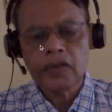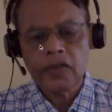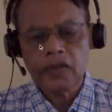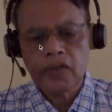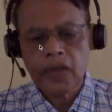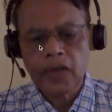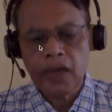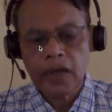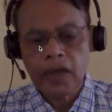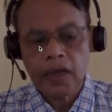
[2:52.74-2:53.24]

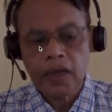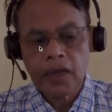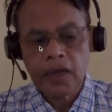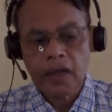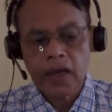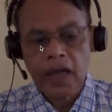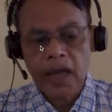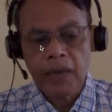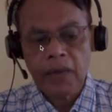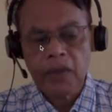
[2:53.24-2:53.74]
a
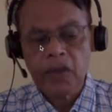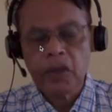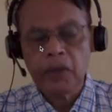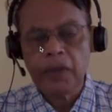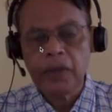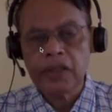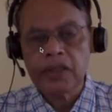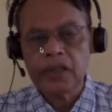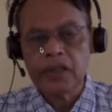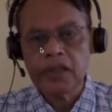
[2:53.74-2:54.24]
diabetic
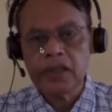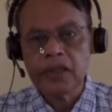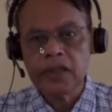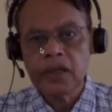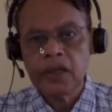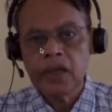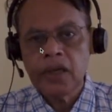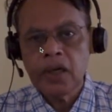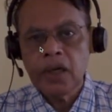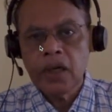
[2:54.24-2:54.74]
patient
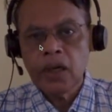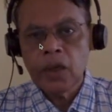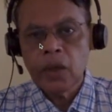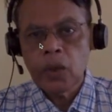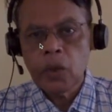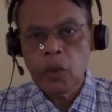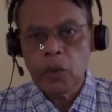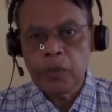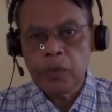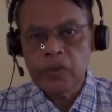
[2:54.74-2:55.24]

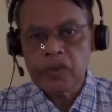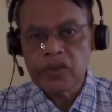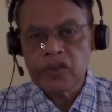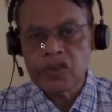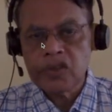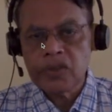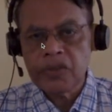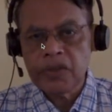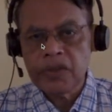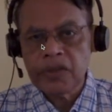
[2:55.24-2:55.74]
who
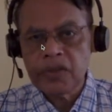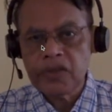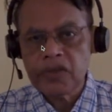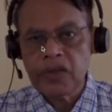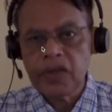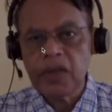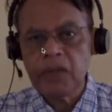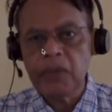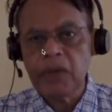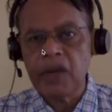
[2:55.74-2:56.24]
presents with
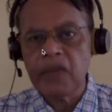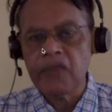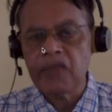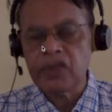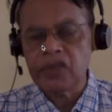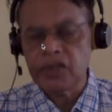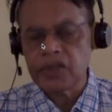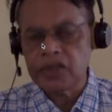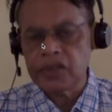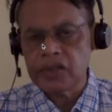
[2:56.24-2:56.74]
skin
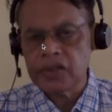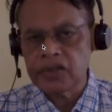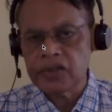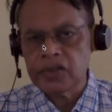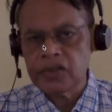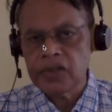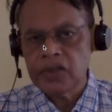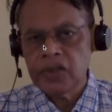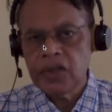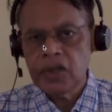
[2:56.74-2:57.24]
manifestations.
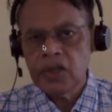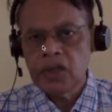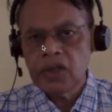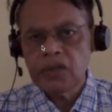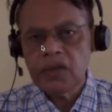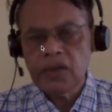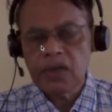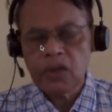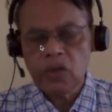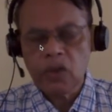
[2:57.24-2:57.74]
So
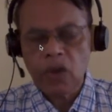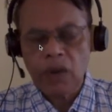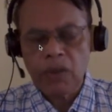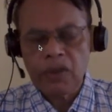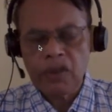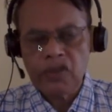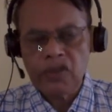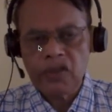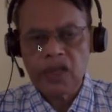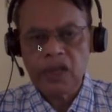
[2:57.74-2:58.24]
what are the common
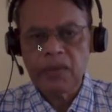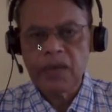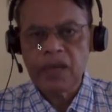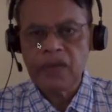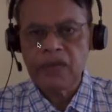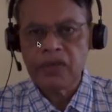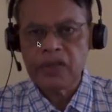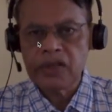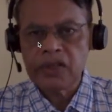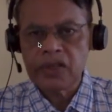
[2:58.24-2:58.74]
skin
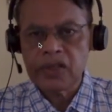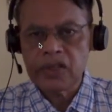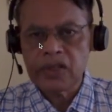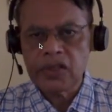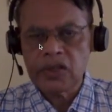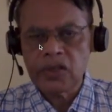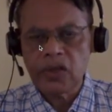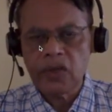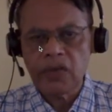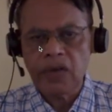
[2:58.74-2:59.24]

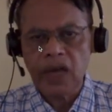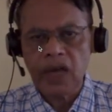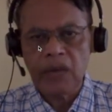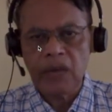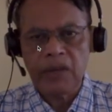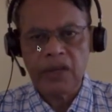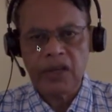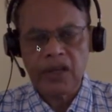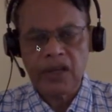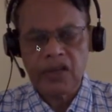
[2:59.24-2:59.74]
manifestations of
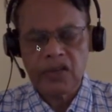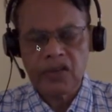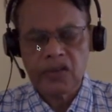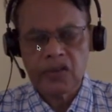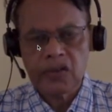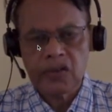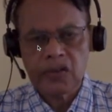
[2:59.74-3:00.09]
diabetes?